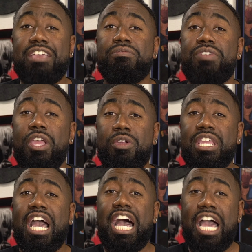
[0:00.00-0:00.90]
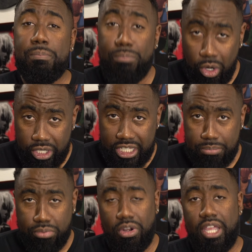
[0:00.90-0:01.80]
a very high
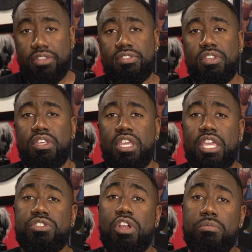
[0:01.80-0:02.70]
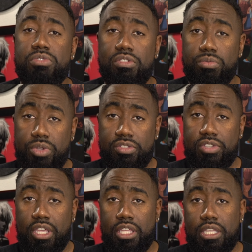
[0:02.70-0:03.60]
market price in terms of
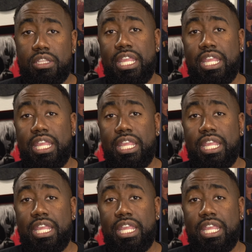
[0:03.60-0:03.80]
reselling.